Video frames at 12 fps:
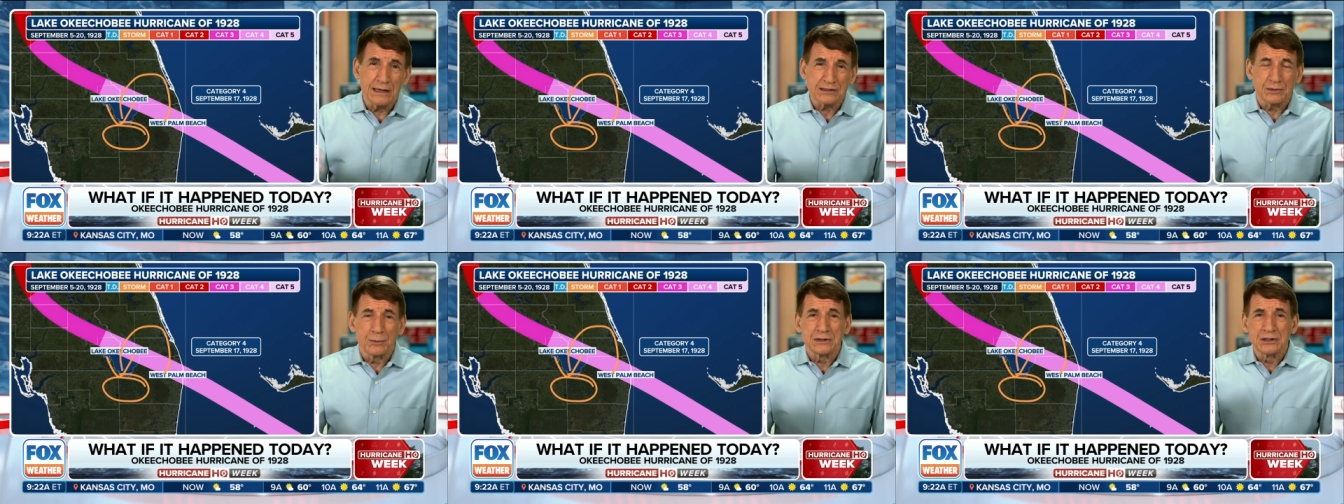
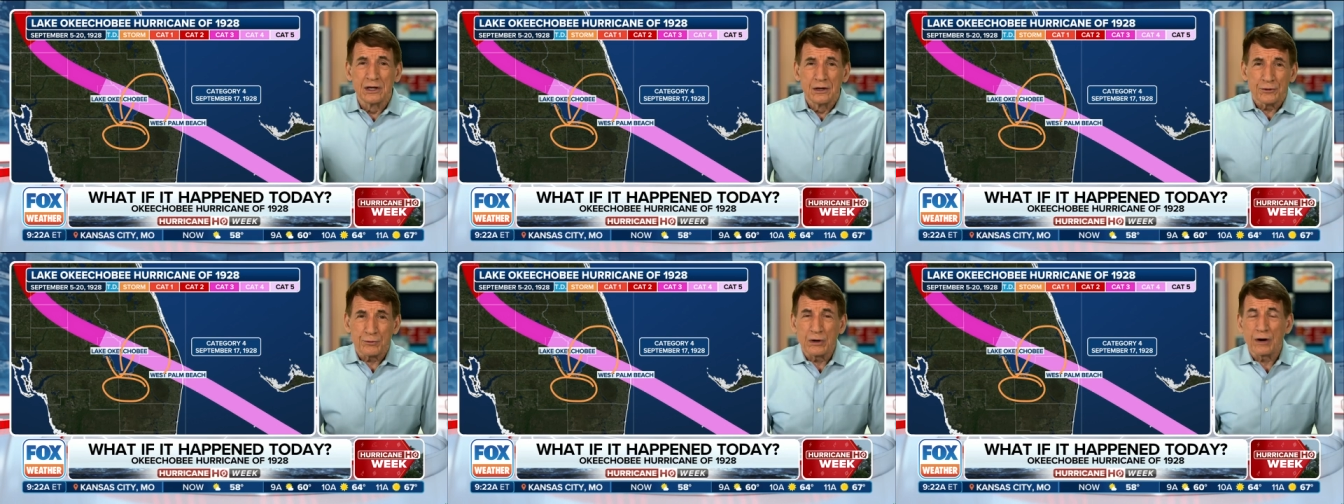Estimates
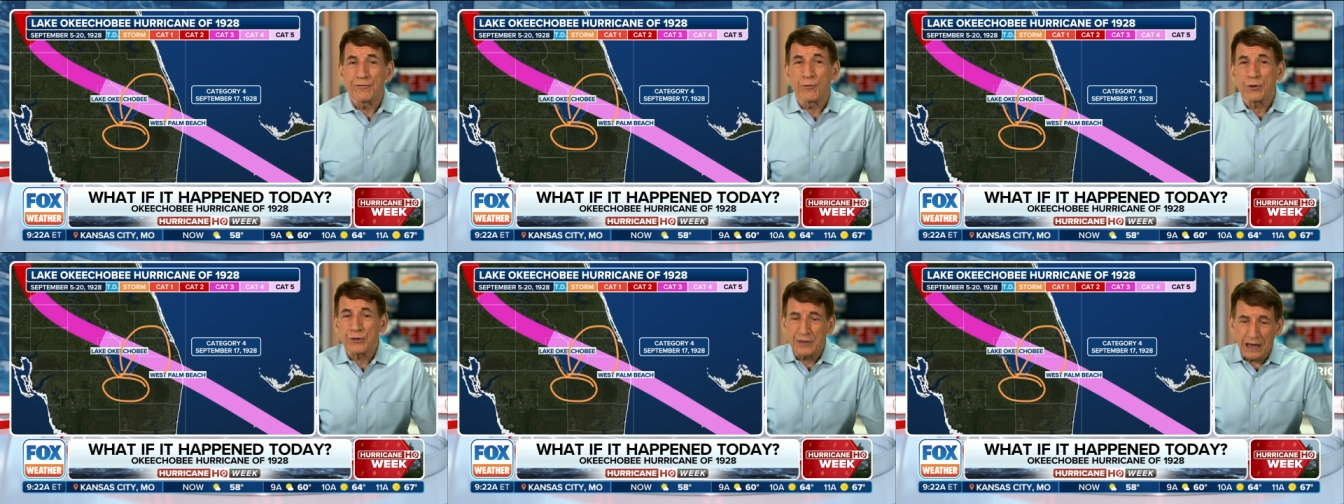three or
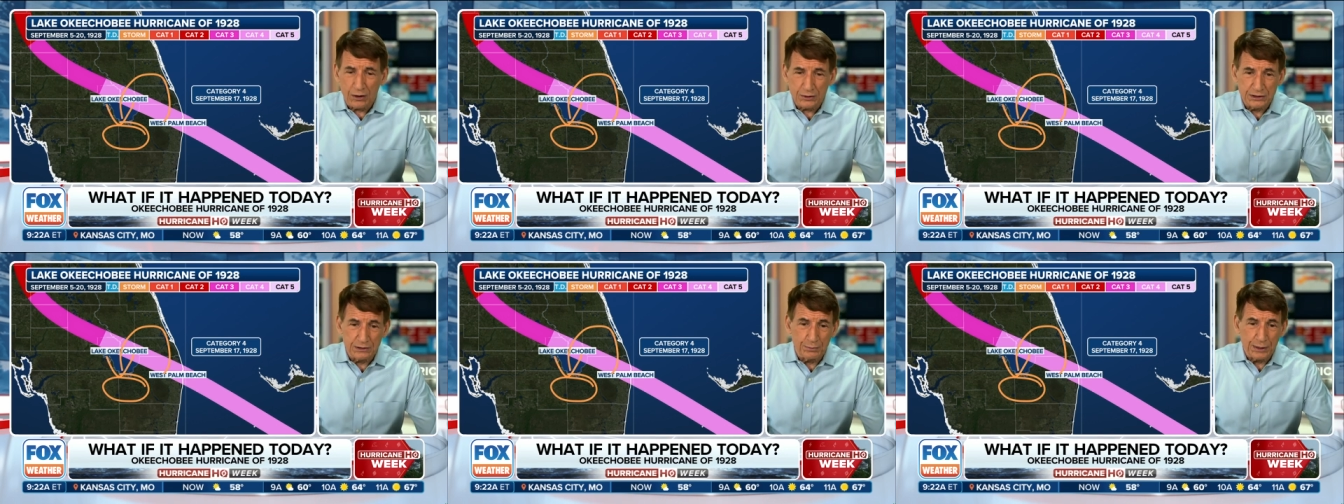
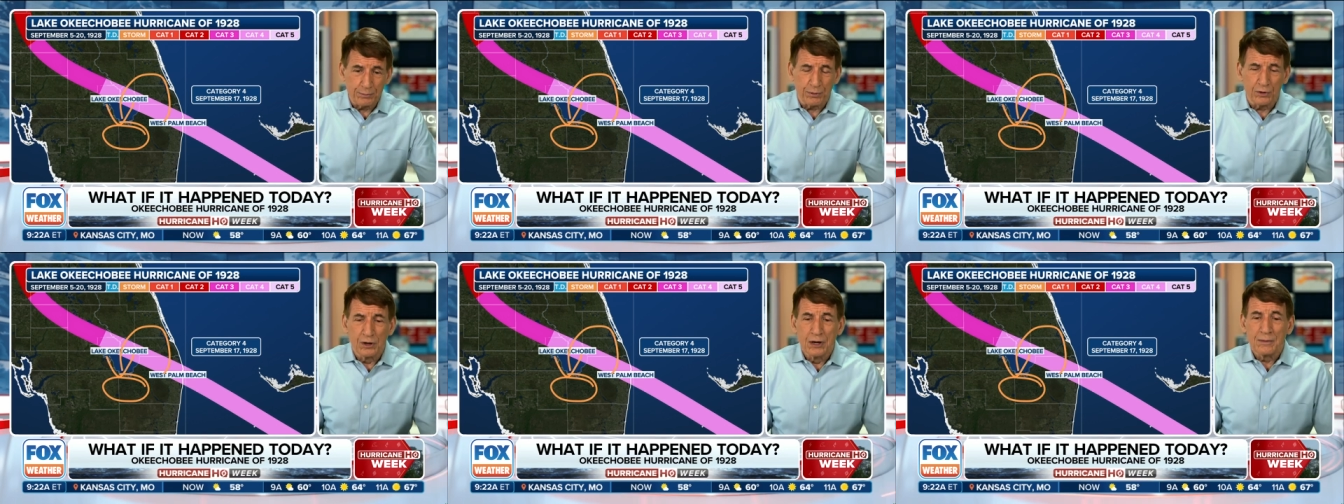4,000
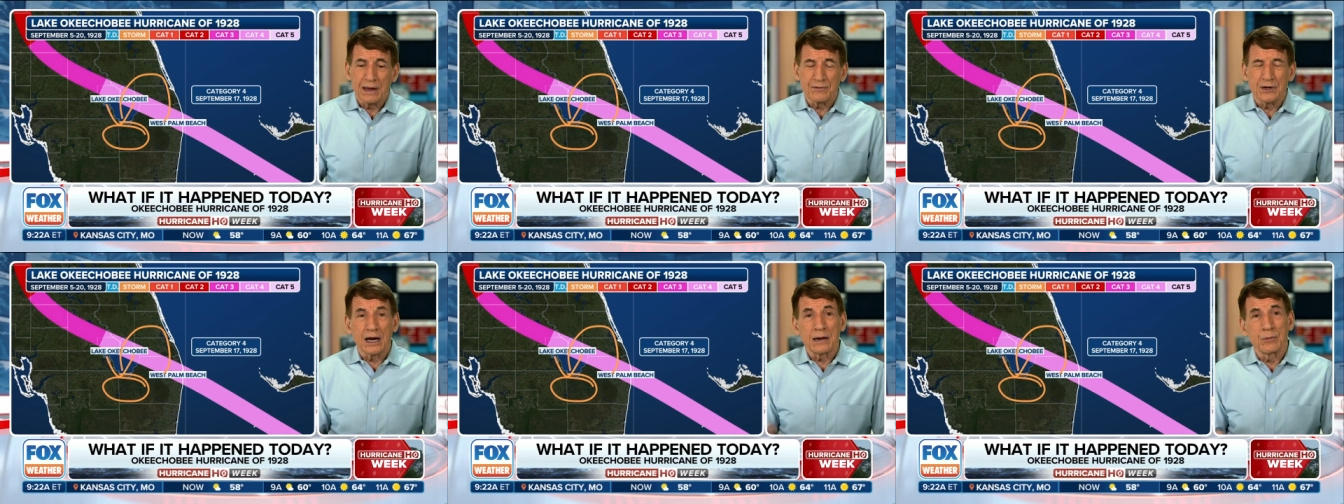people may
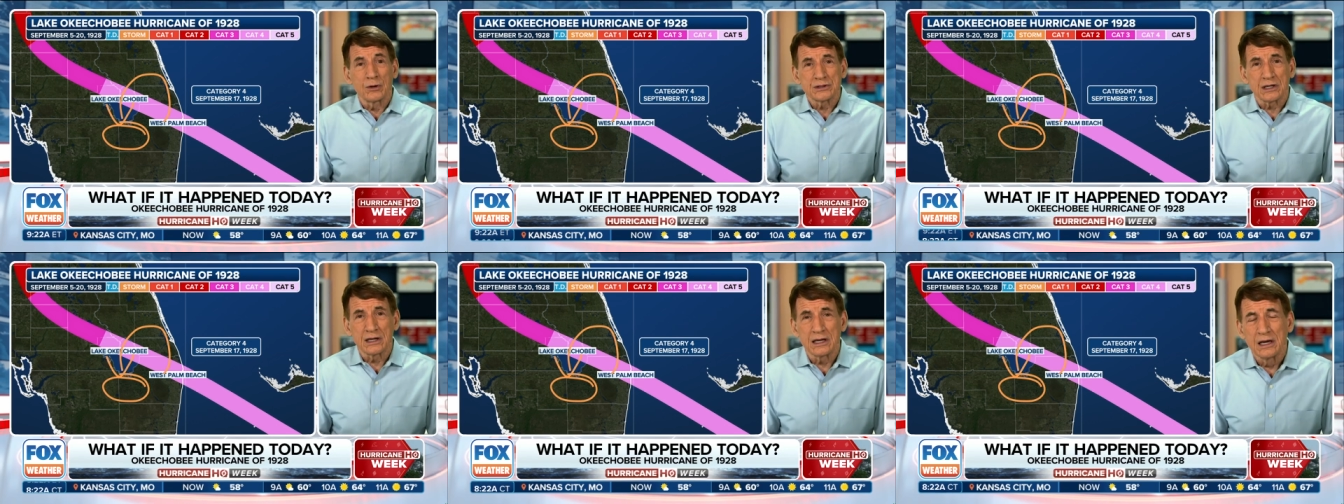have died,
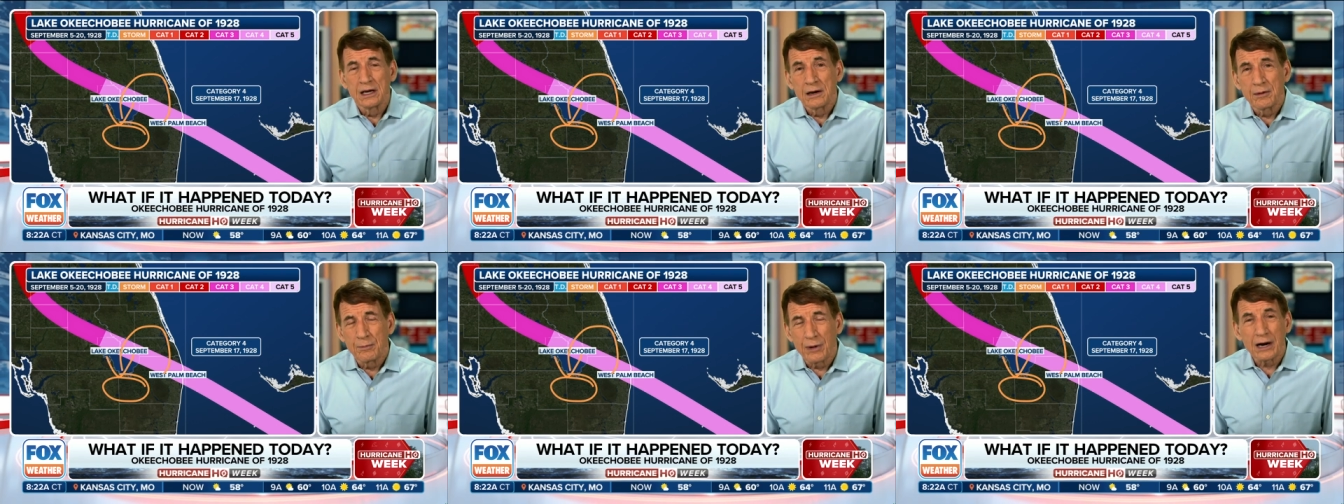mostly
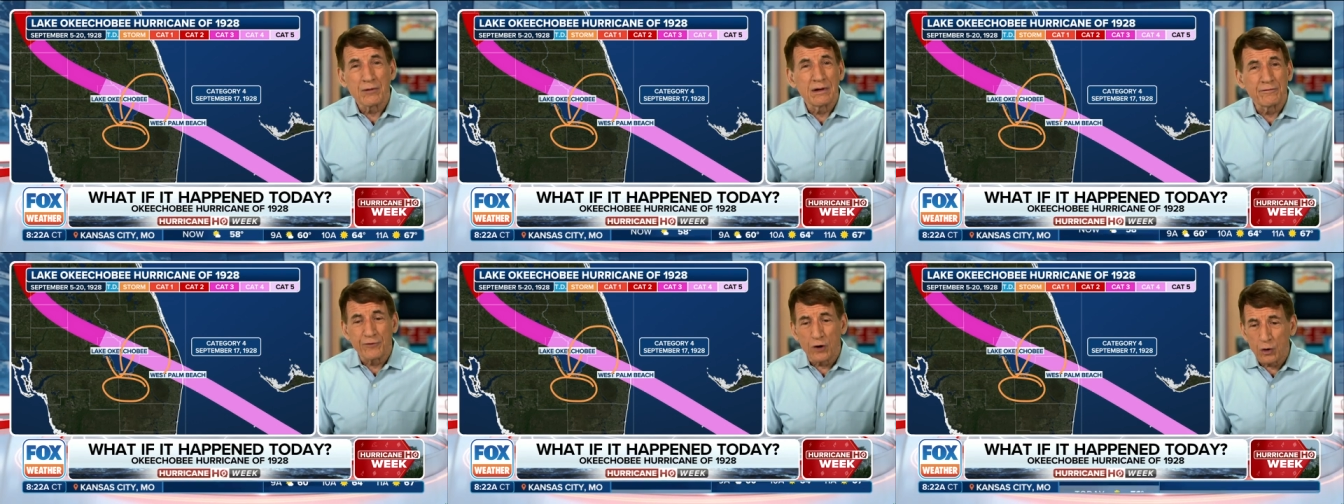
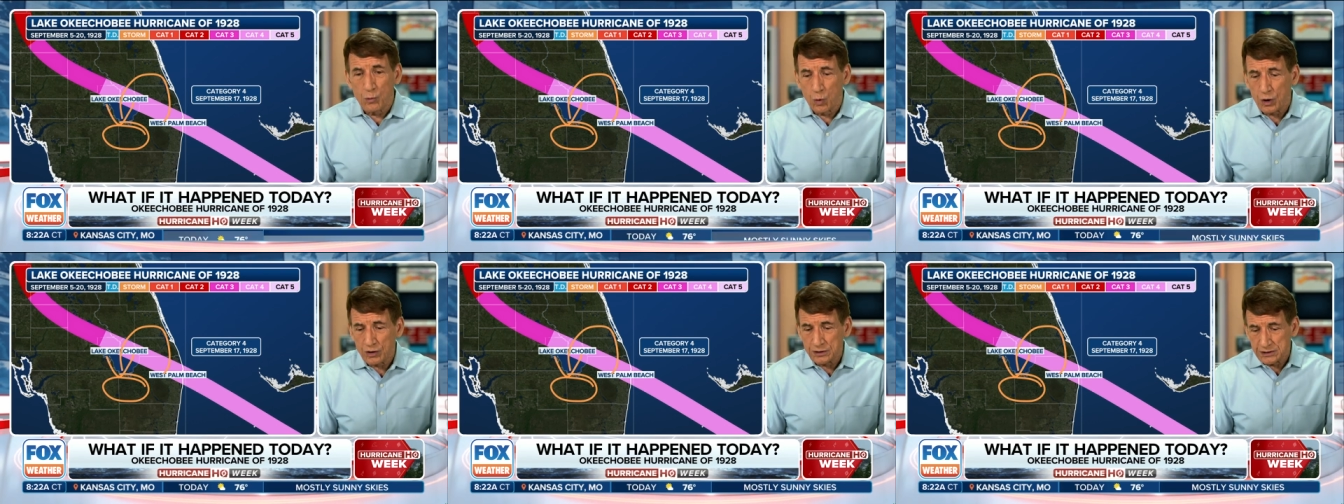migrant farm
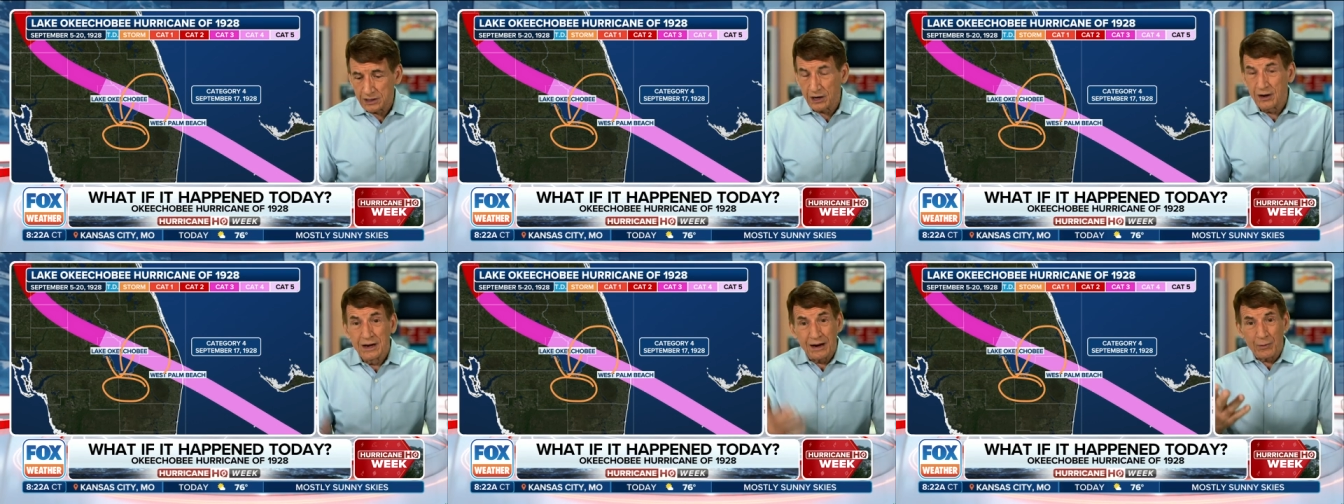workers there.